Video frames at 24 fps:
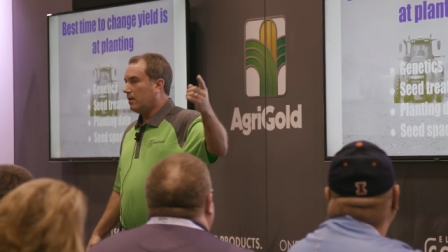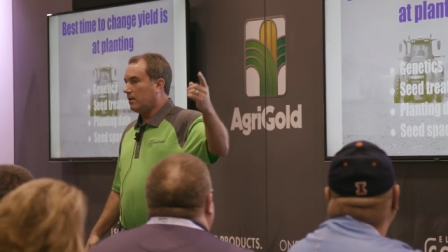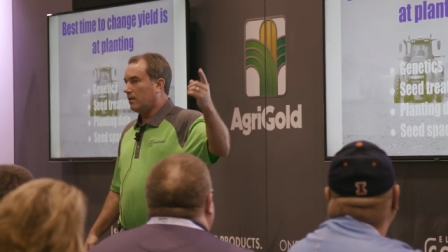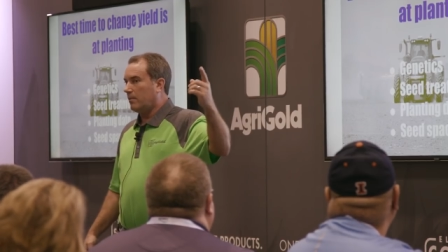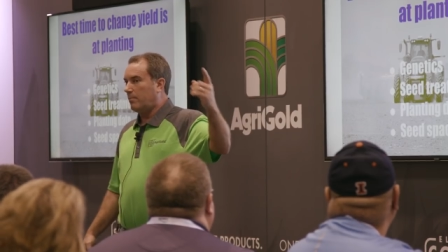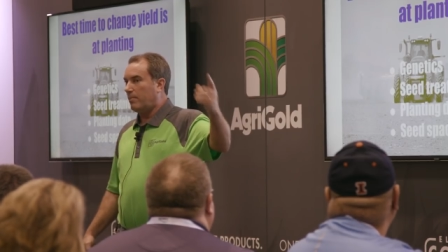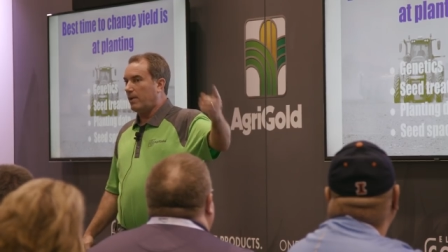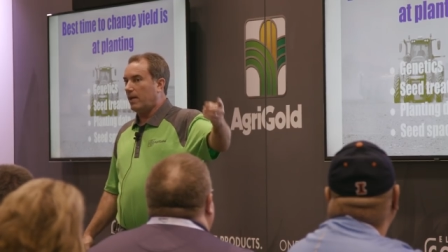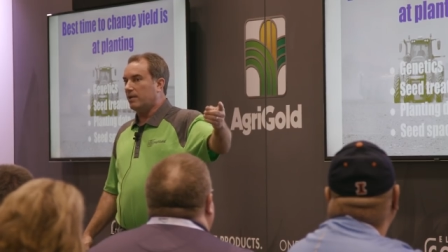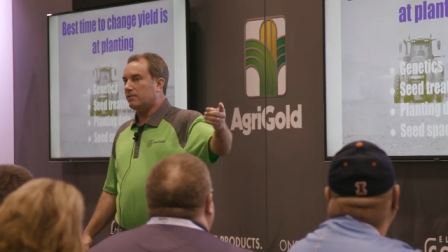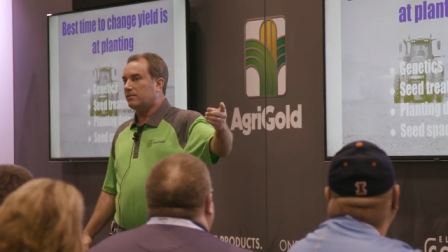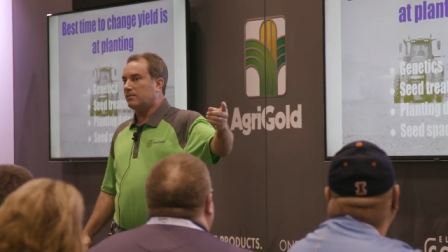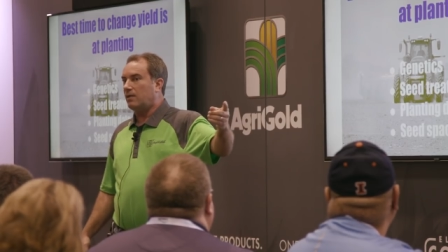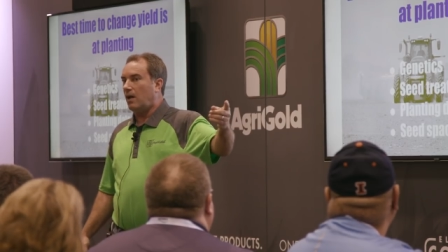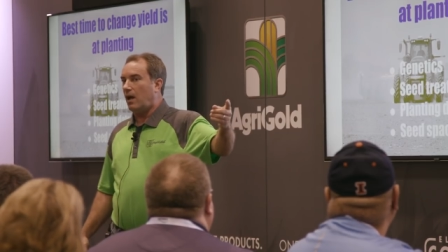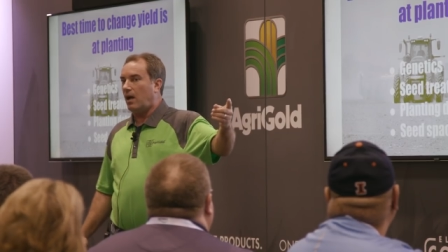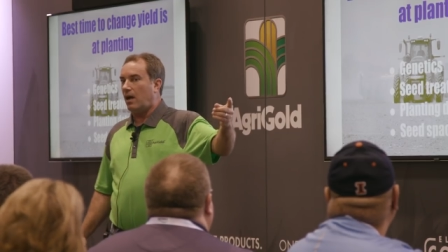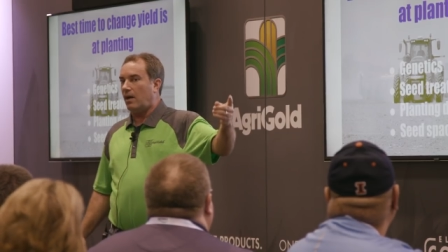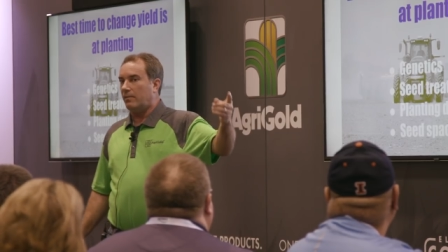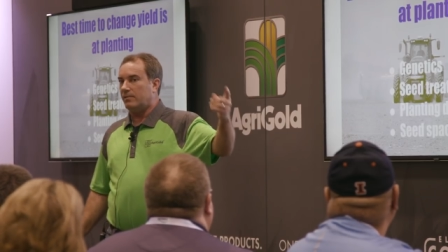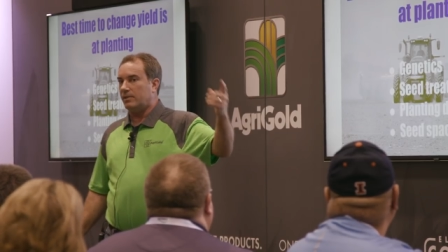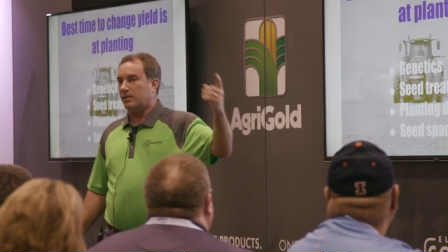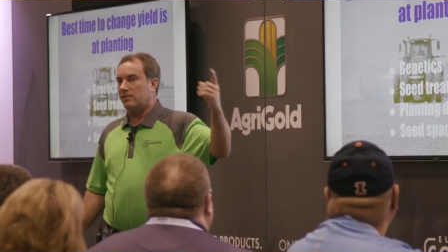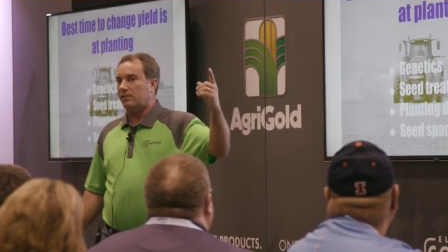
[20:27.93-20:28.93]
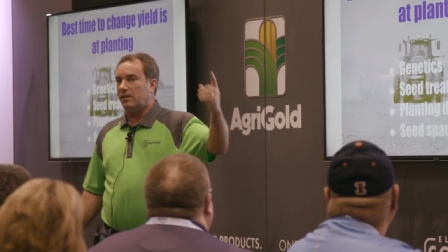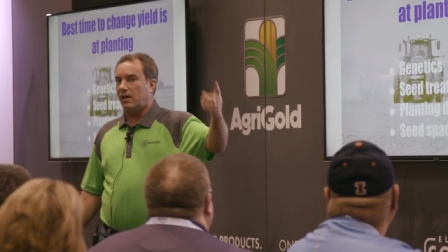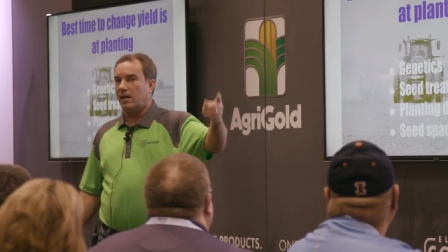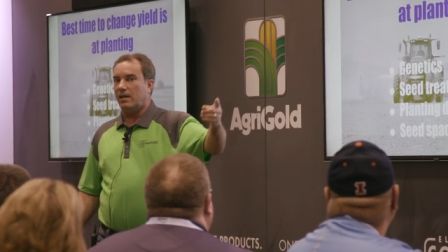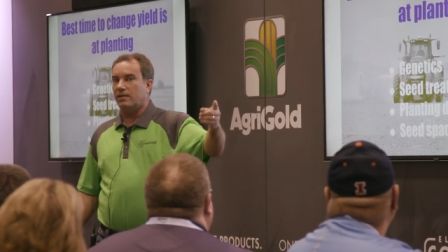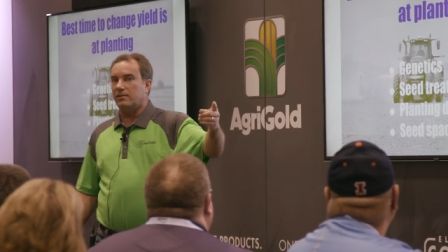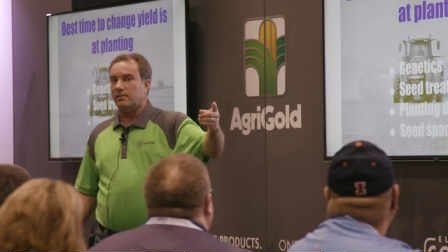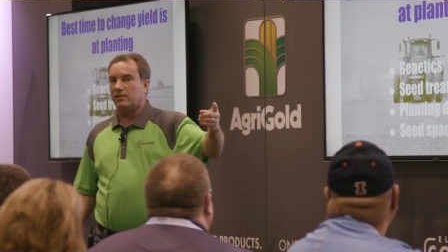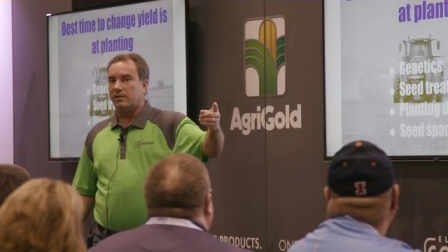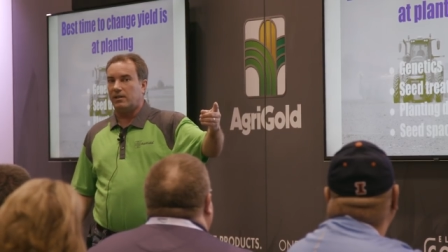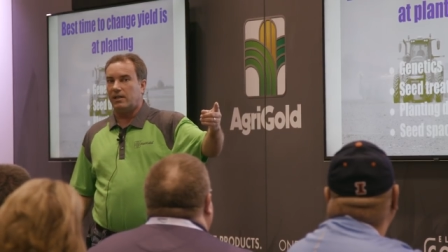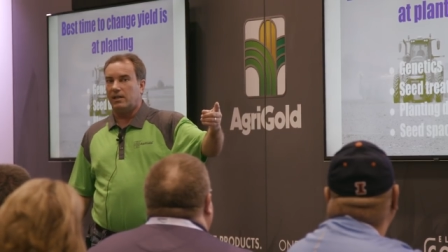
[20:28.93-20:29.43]
The best time to
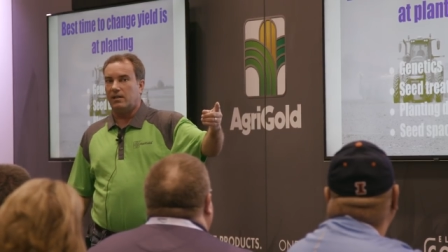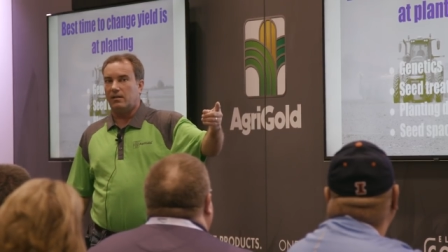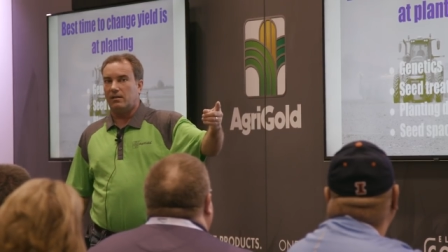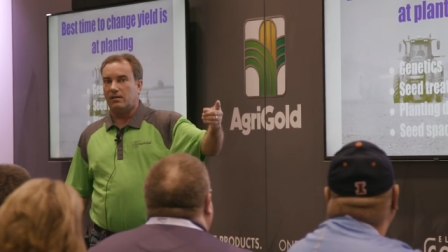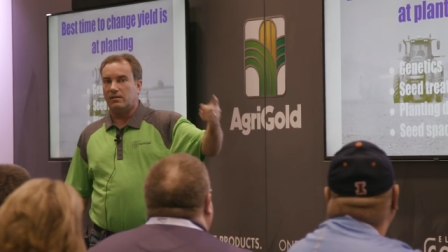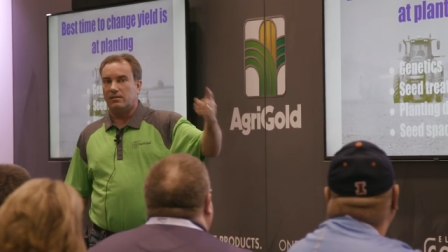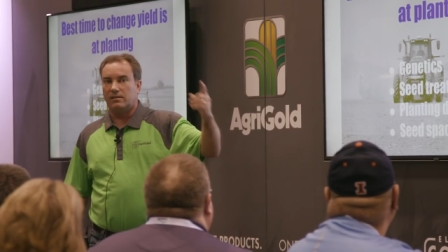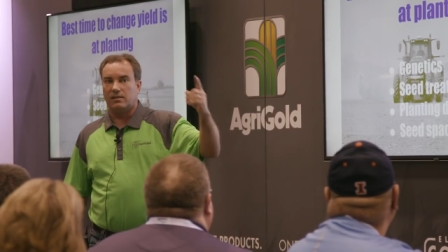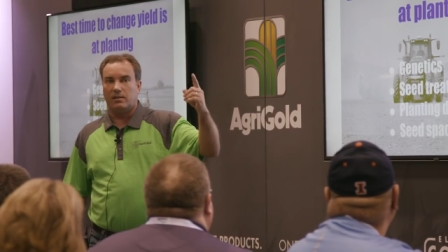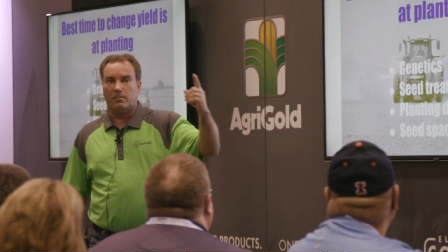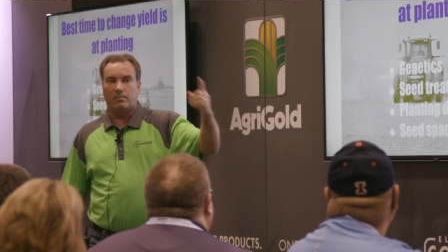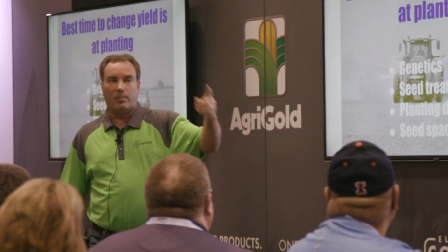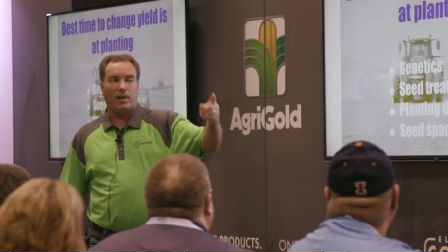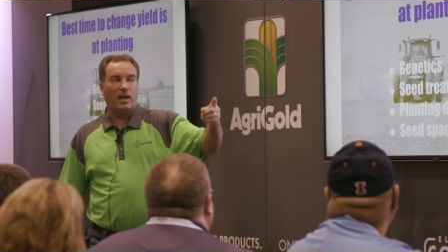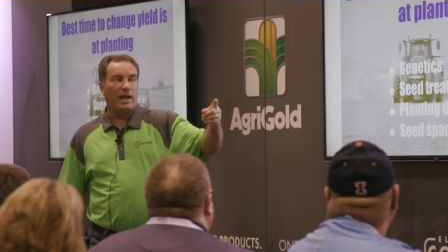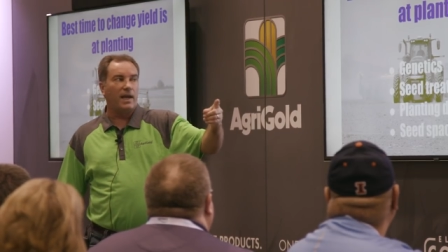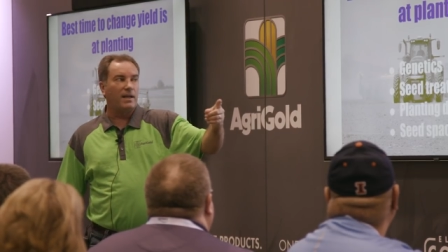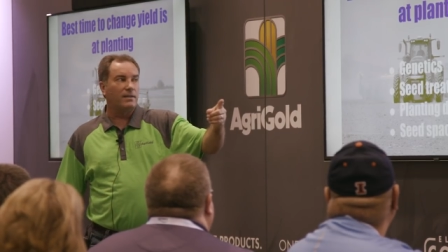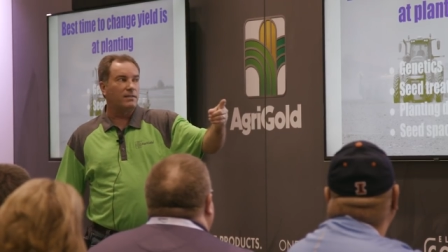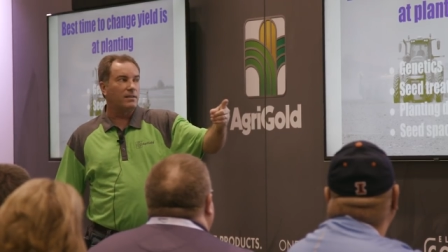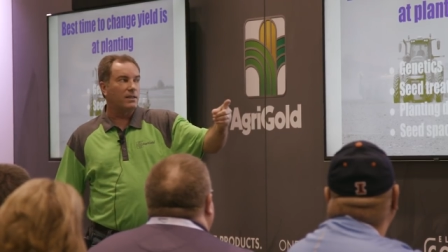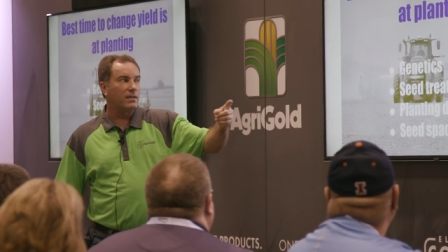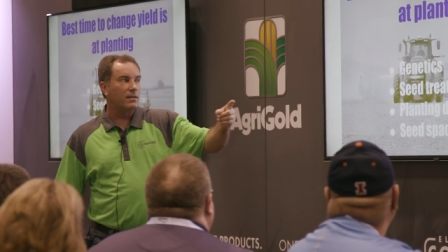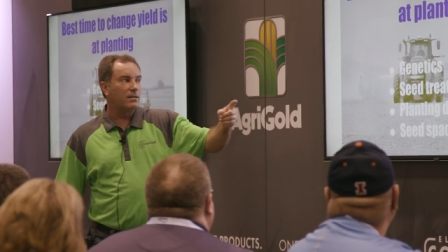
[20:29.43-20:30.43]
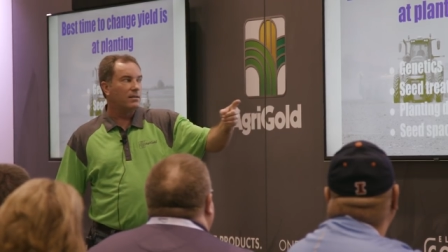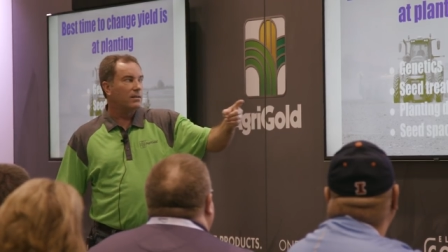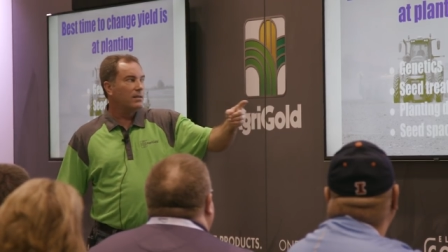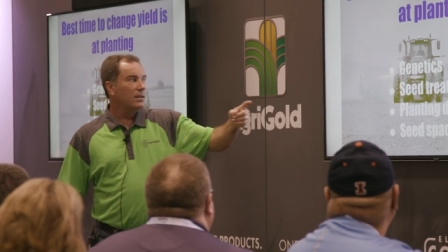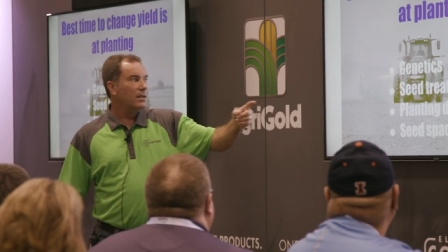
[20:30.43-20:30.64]
change your yield is at planting.